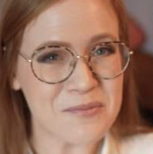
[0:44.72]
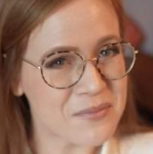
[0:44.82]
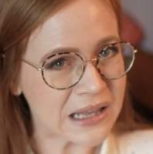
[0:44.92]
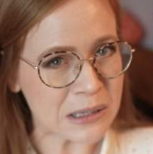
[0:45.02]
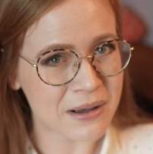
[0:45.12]

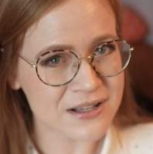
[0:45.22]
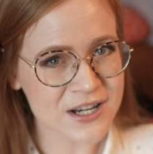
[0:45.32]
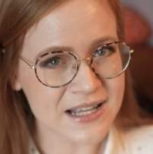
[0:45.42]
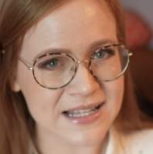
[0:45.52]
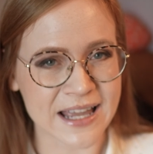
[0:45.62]
middle
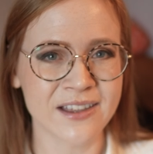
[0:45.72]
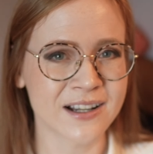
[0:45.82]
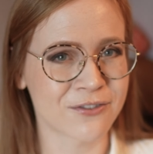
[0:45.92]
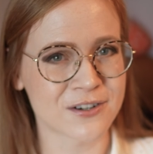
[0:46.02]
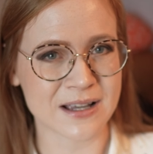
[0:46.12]
budget. I think
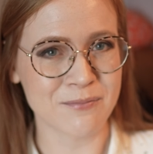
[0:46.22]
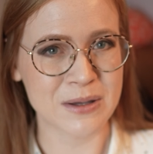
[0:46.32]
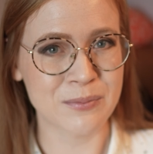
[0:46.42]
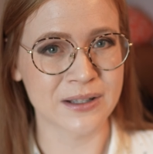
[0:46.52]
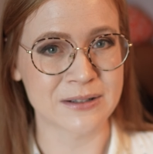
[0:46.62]
that for some
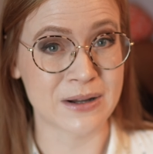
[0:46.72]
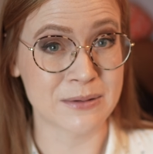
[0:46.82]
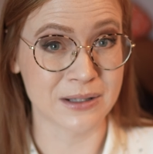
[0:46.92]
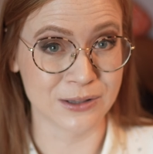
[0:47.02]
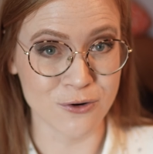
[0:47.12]
people it
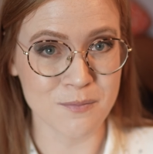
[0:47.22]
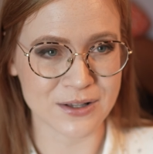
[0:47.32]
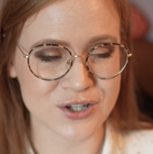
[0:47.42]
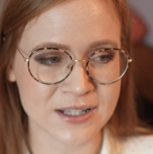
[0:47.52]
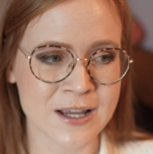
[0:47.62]
might be low
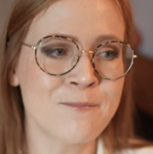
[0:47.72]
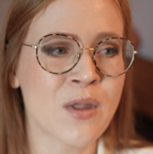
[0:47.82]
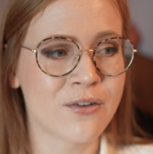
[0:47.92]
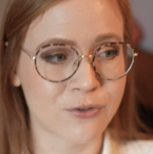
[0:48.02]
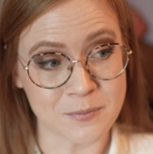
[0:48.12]
budget.
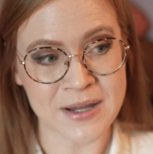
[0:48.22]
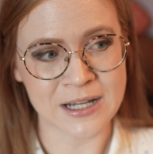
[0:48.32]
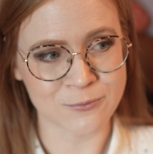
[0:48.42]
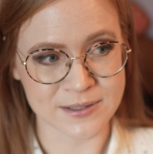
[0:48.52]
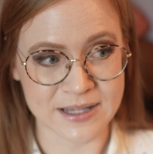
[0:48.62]
For
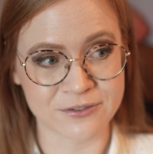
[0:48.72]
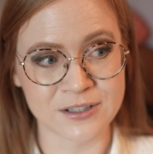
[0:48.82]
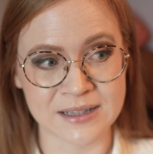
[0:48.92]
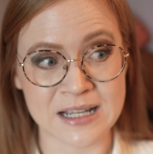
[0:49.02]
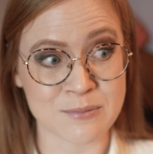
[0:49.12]
me it was
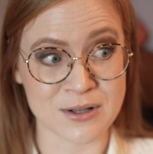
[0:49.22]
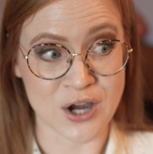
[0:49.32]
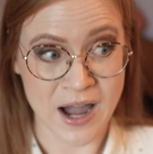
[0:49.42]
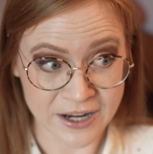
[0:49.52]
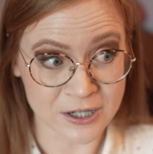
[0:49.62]
definitely a much
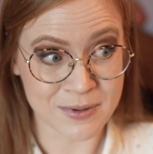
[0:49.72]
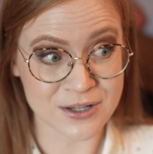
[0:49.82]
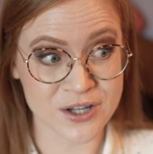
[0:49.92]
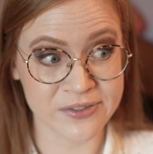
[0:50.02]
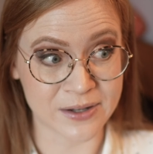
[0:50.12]
higher
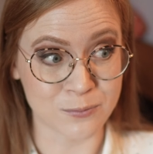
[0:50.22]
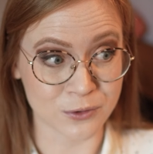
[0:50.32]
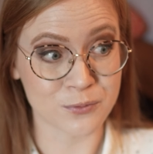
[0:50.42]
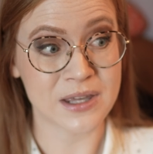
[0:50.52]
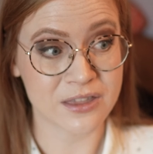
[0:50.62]
budget than
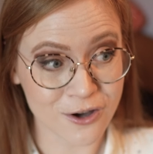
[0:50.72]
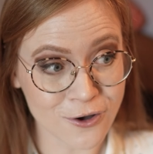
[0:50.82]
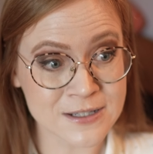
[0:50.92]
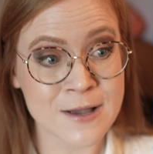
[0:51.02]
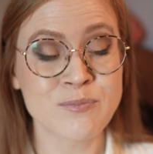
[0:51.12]
what we
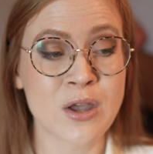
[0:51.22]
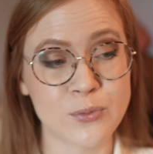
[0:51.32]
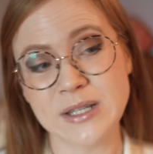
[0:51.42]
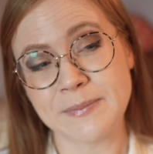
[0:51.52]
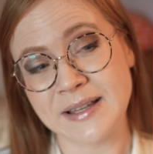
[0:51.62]
thought.
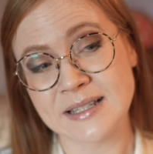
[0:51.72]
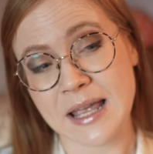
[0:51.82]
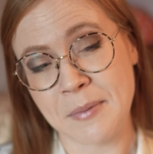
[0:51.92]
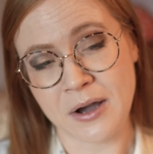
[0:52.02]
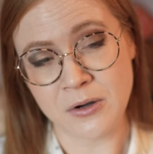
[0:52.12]
We
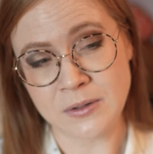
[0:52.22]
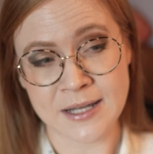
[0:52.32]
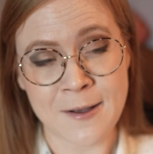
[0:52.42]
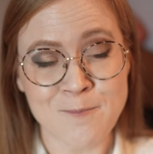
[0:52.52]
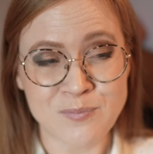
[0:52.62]
spent about
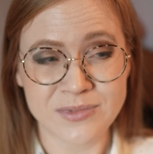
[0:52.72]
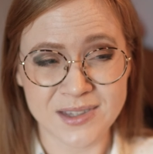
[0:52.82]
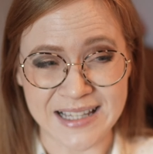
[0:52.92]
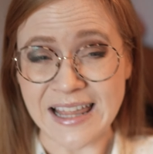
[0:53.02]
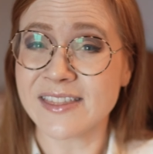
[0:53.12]

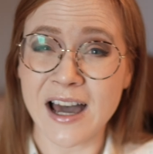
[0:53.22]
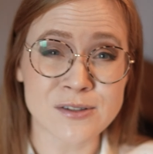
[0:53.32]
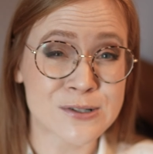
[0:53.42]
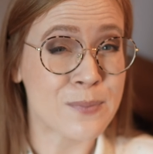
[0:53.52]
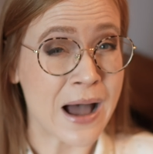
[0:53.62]

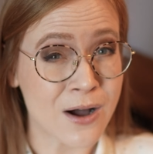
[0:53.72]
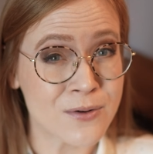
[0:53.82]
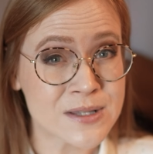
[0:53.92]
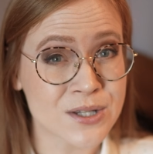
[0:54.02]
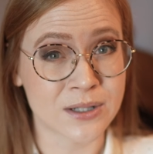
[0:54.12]

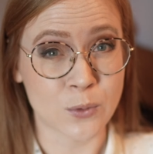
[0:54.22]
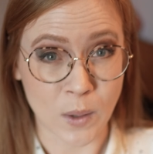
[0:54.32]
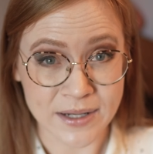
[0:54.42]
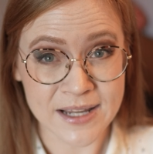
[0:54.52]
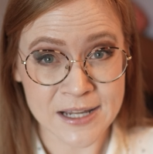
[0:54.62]
£10,000 on a
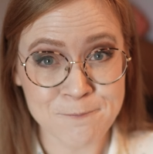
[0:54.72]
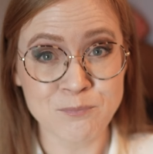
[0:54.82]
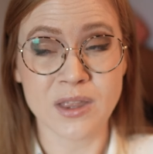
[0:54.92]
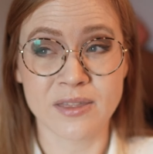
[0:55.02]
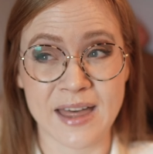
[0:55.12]

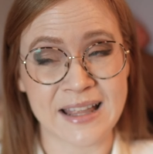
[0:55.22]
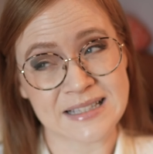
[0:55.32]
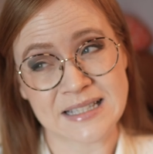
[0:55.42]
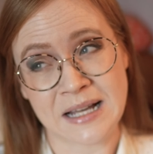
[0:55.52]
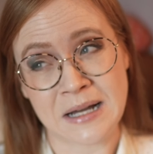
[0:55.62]
wedding that